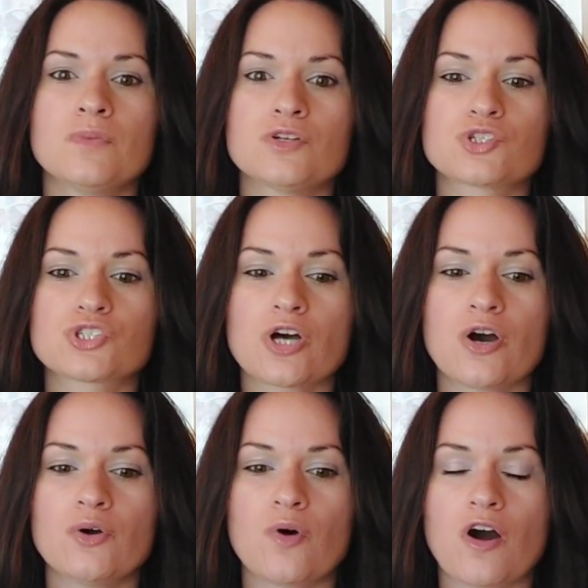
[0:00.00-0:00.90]

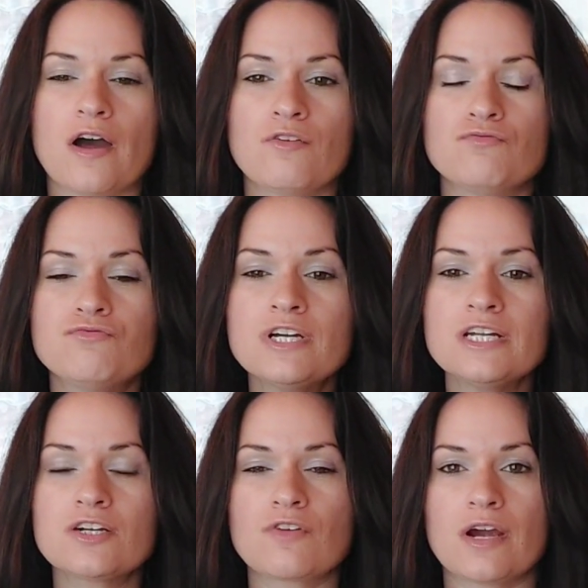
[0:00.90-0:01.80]
So a
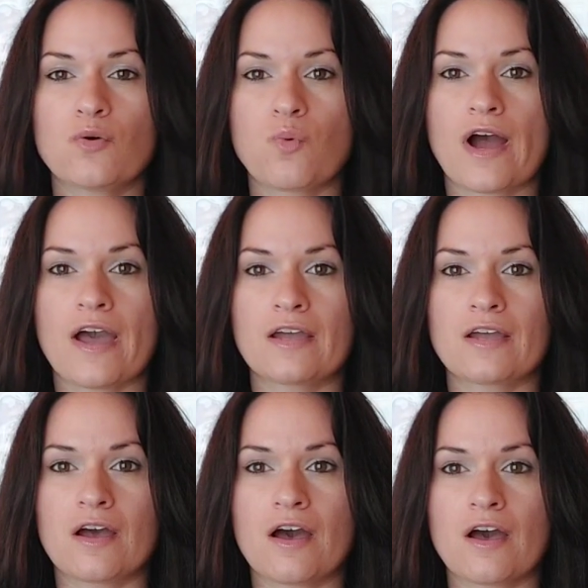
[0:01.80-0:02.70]
really great
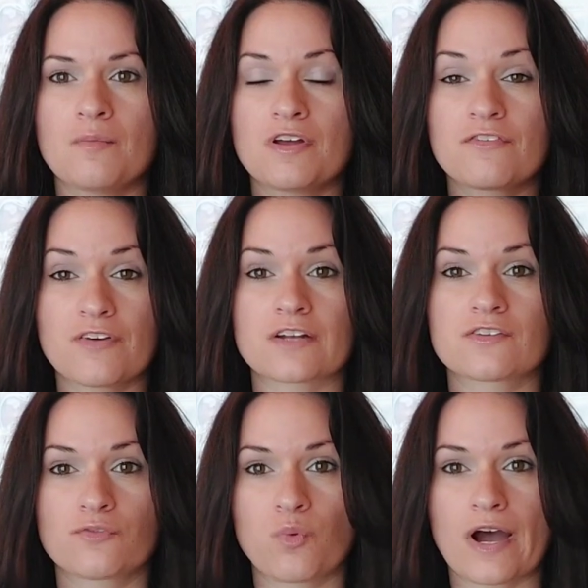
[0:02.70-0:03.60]
way, an
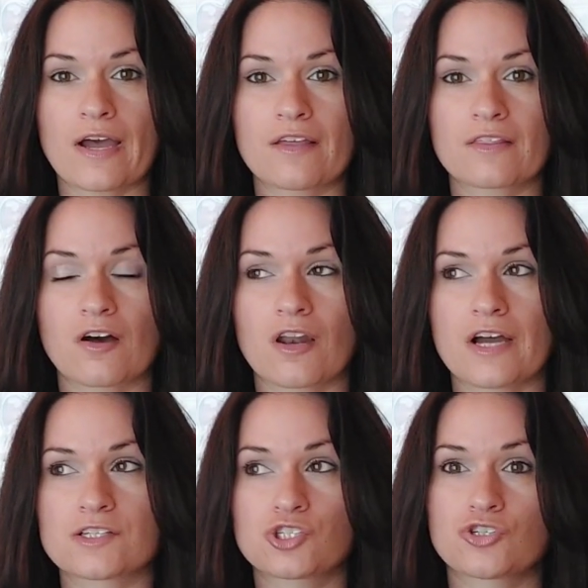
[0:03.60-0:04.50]
effective way that I
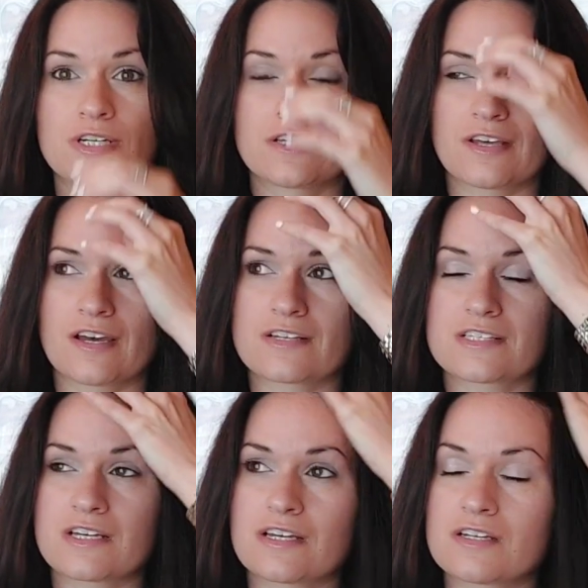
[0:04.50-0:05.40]
like to treat
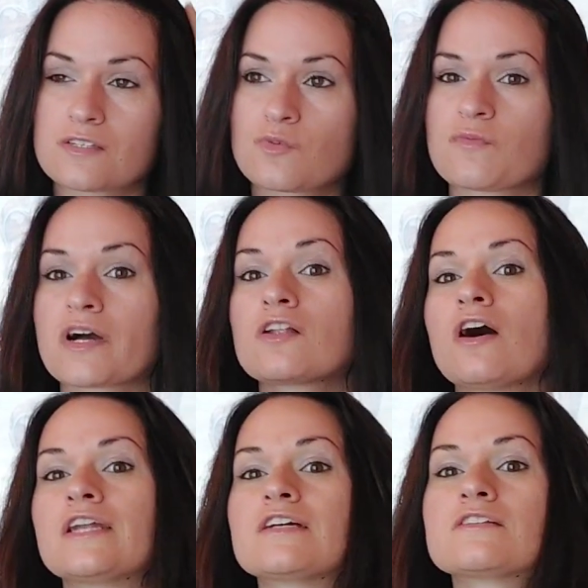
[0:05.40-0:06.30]
this is with my
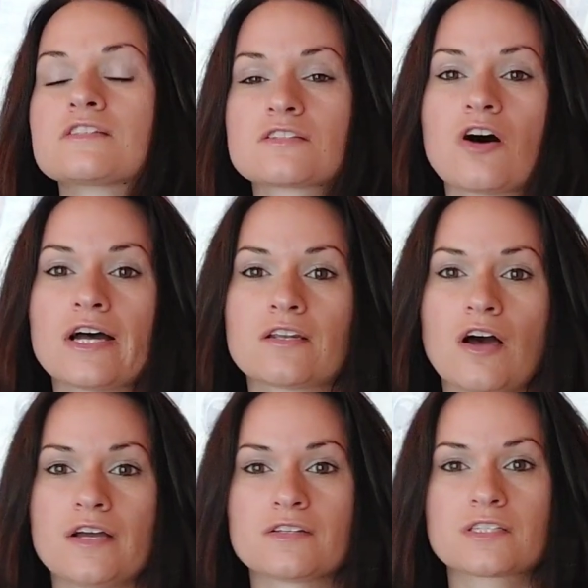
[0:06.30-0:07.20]
client in
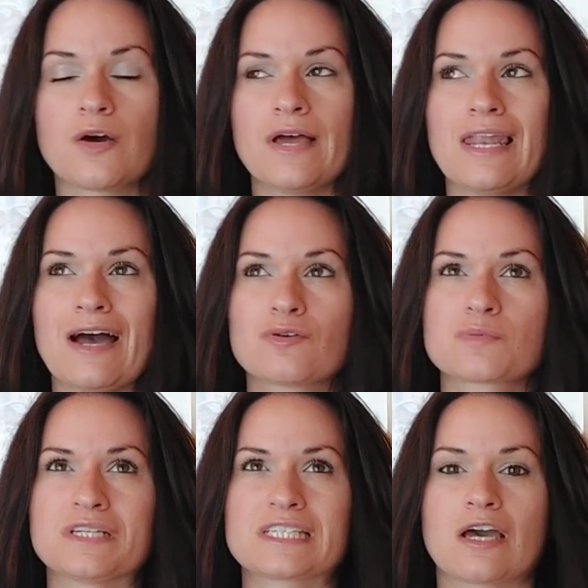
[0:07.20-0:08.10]
sideline. So it allows
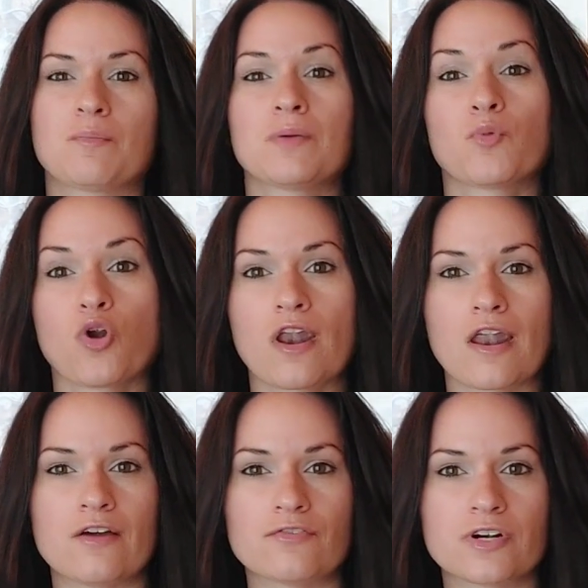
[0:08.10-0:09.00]
me to get a bit more
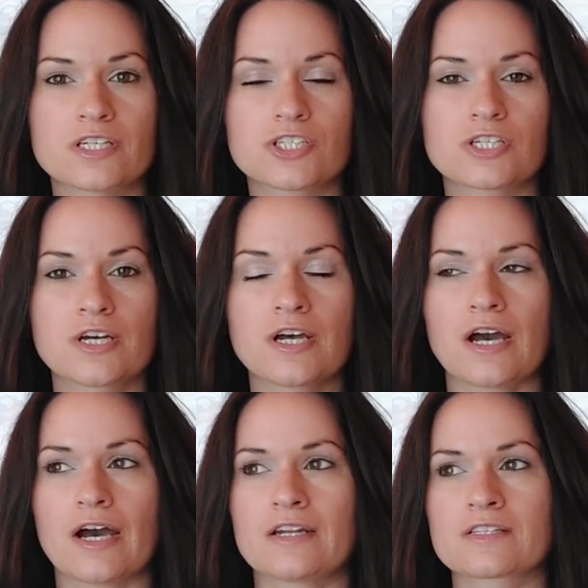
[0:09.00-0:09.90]
leverage,
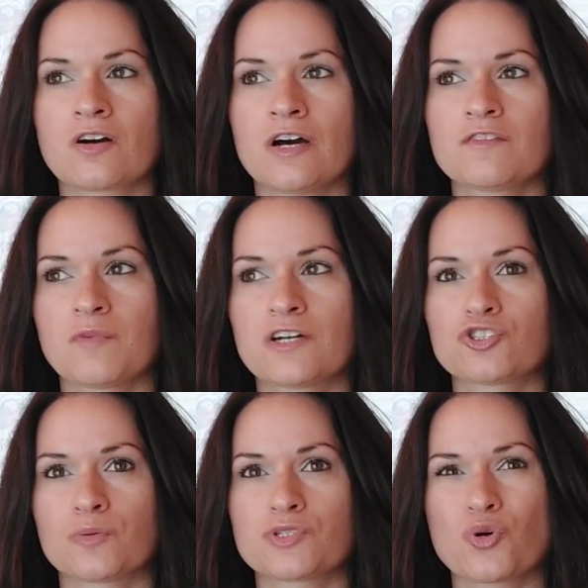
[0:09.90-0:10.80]
and it's kind of my
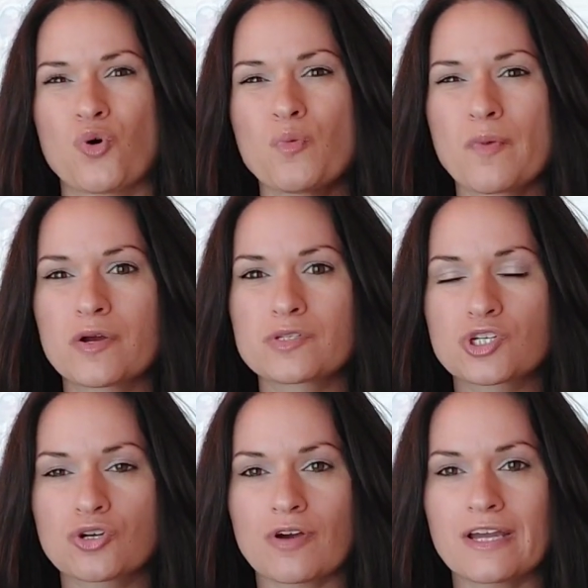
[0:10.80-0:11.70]
job to almost
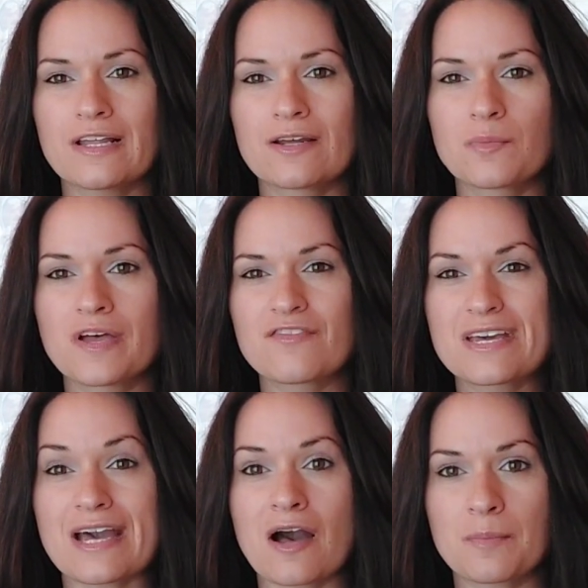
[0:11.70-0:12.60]
create a little bit of
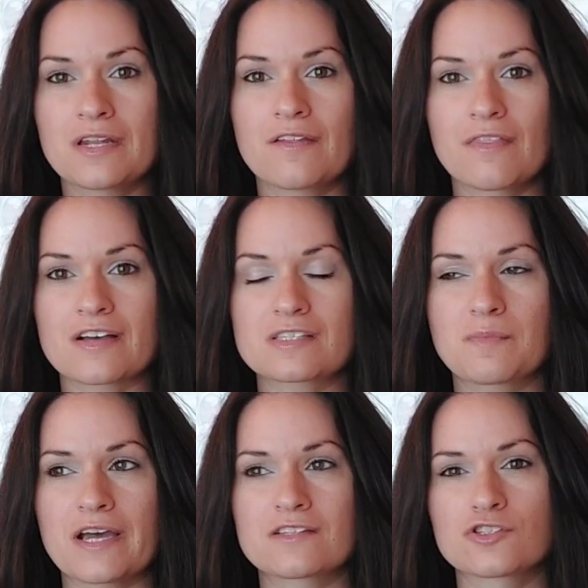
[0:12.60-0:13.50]
gapping in that
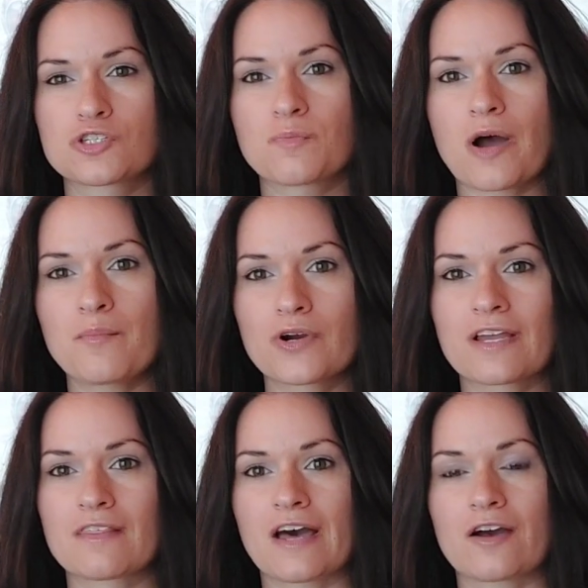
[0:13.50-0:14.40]
space, and just by
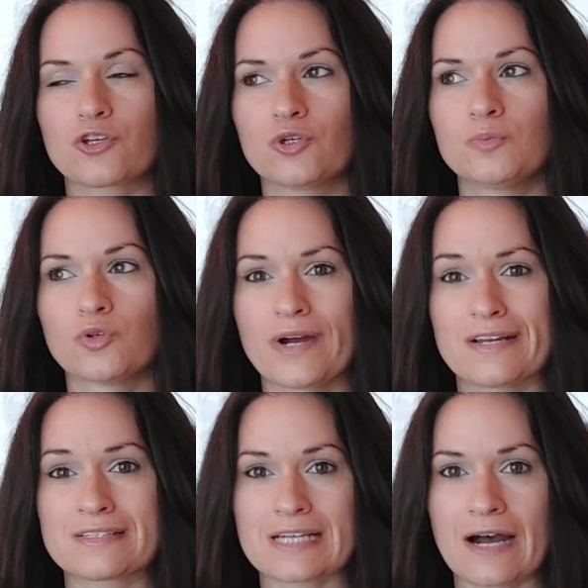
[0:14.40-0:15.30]
bringing that humeral
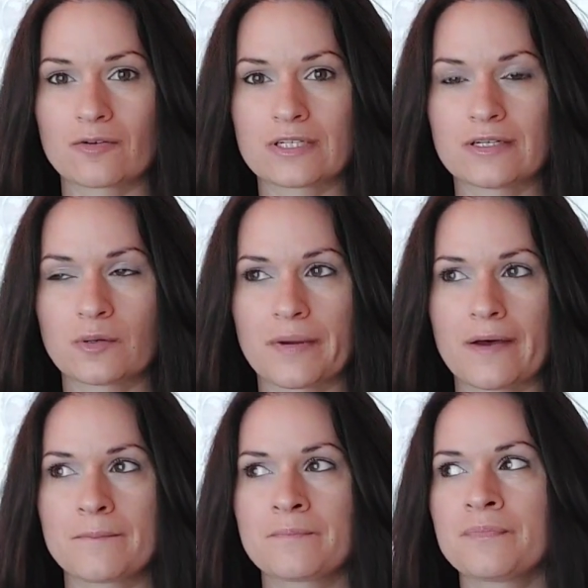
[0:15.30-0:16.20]
head down a little bit.